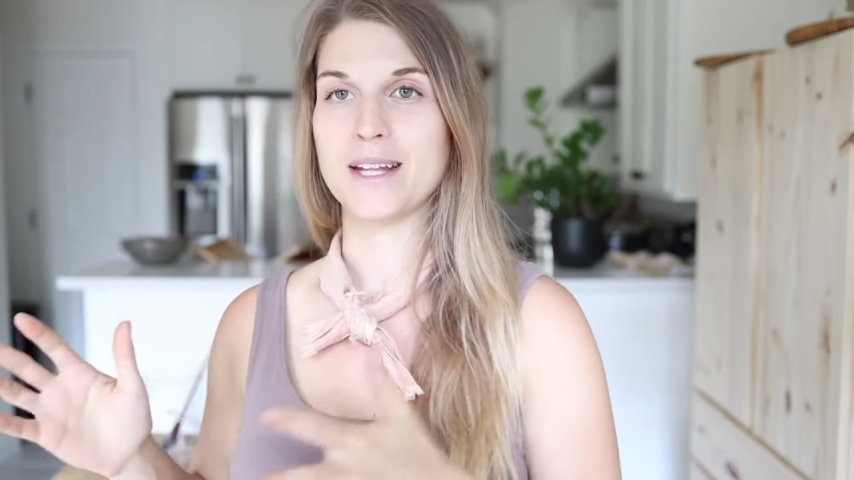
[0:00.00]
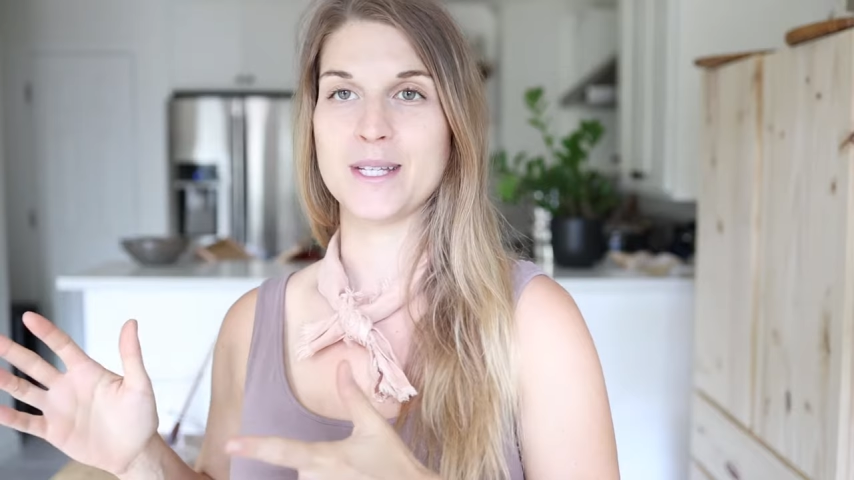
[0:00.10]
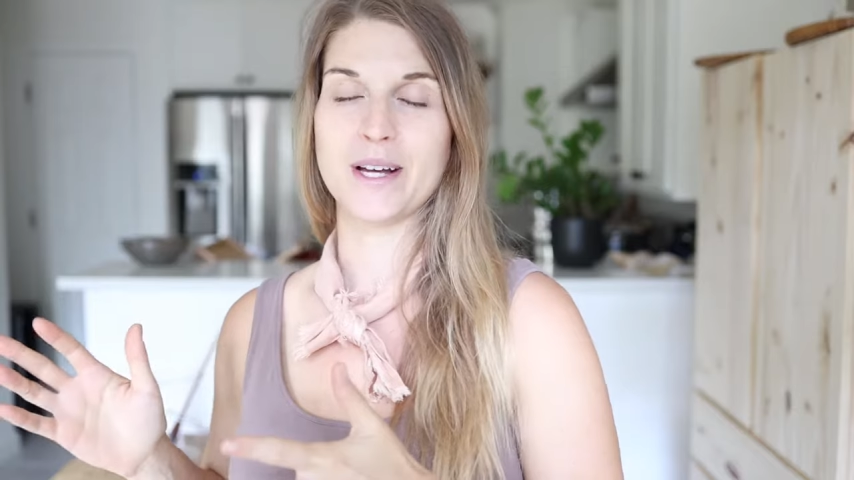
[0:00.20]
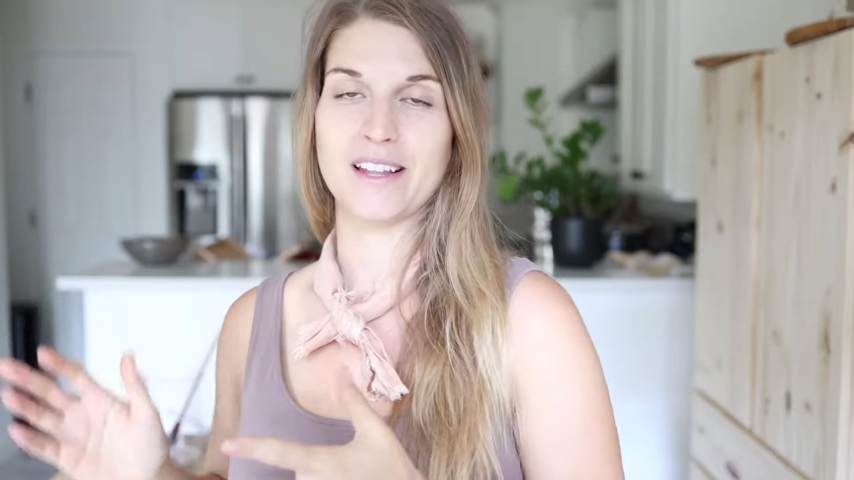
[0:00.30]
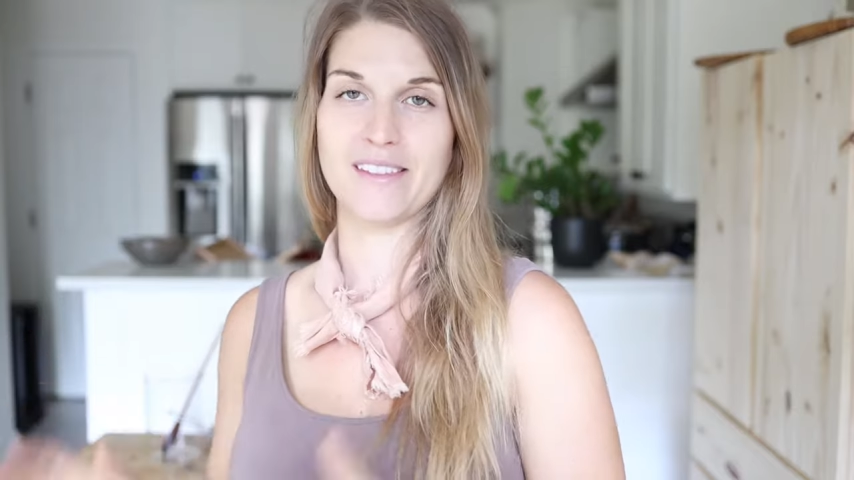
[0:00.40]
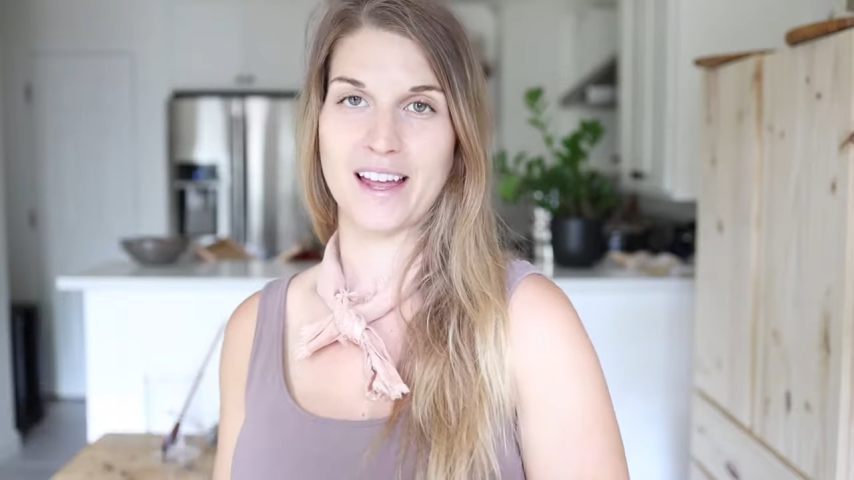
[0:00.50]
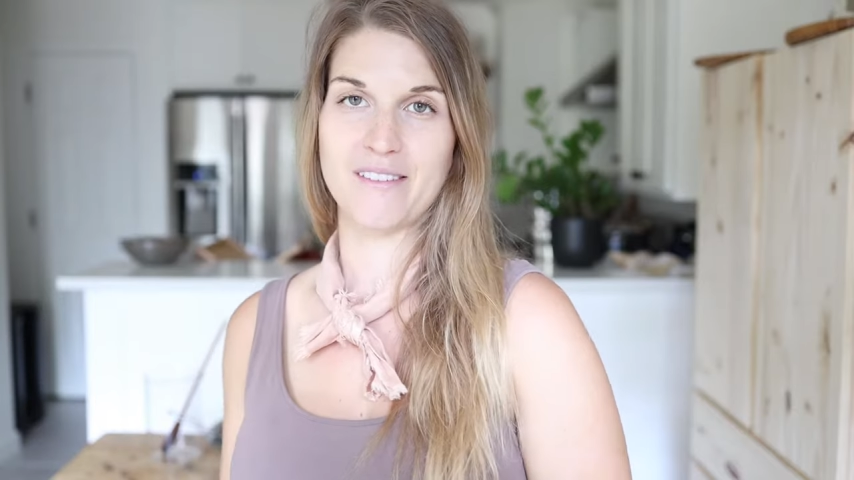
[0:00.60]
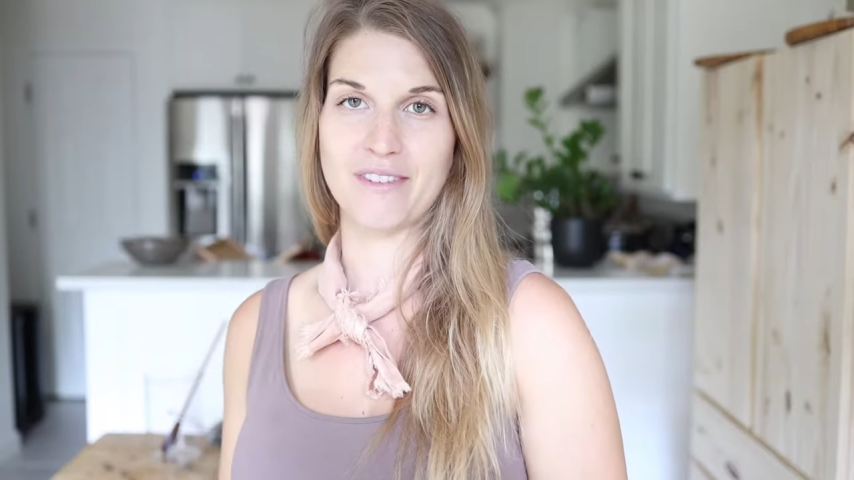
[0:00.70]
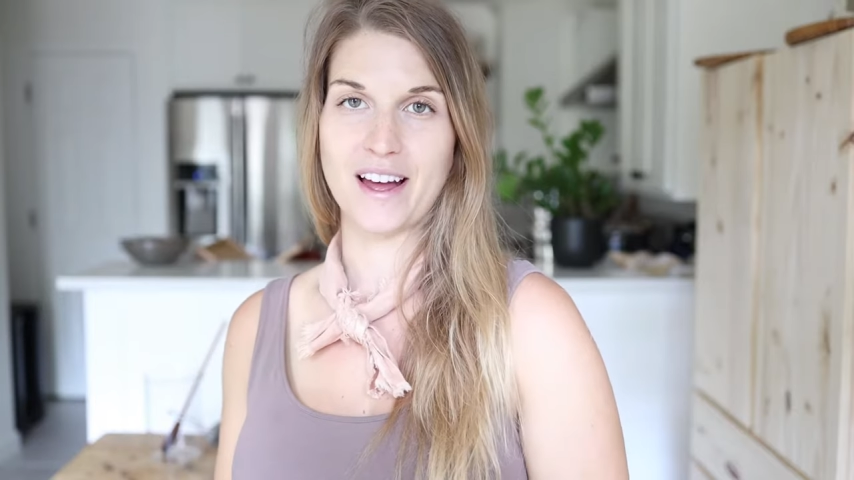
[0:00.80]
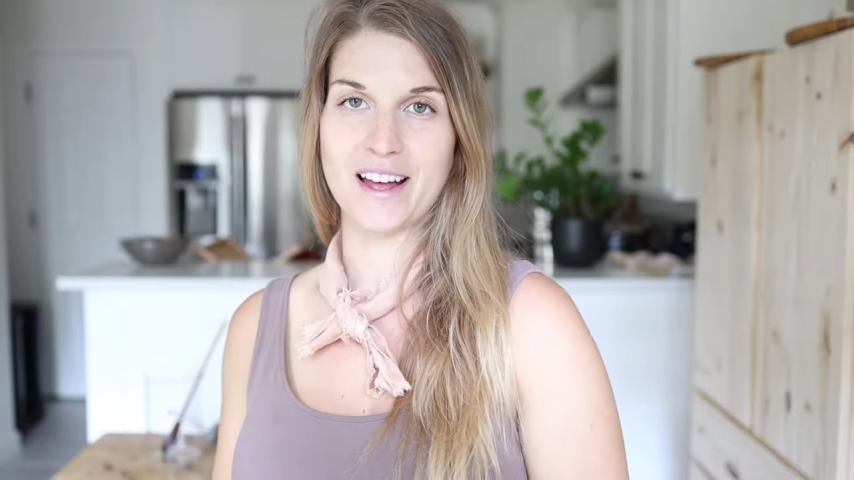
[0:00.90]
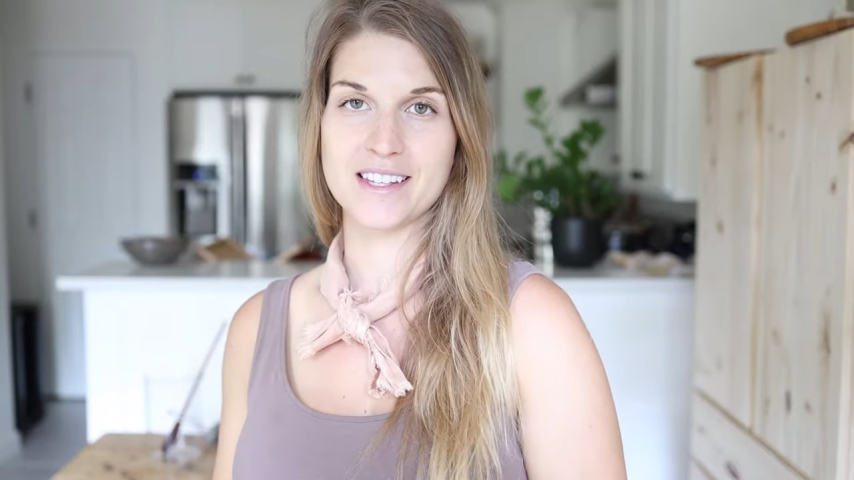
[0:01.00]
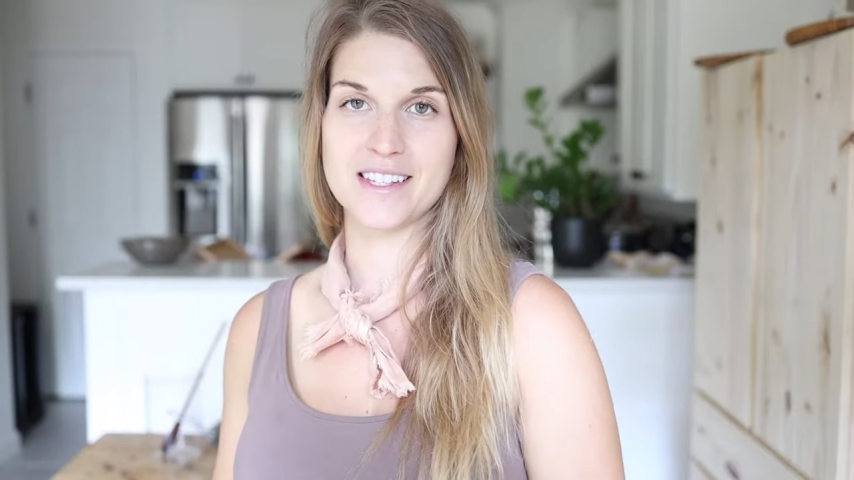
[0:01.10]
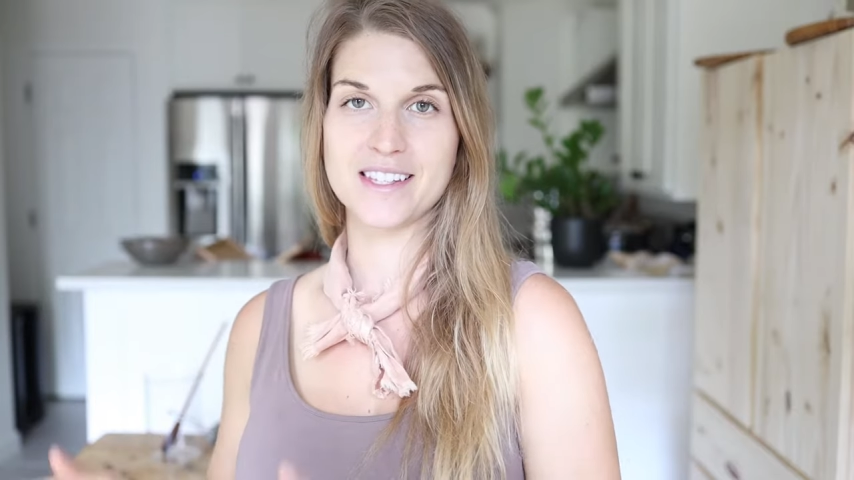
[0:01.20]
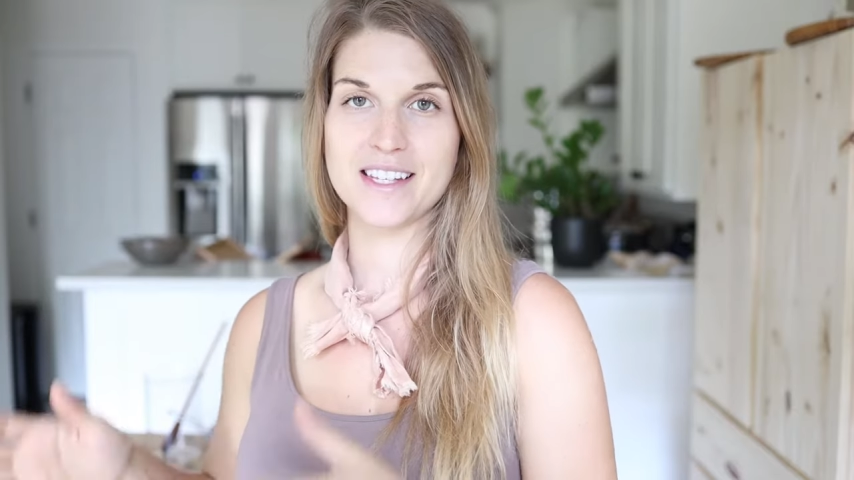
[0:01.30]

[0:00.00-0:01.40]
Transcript: into a light fast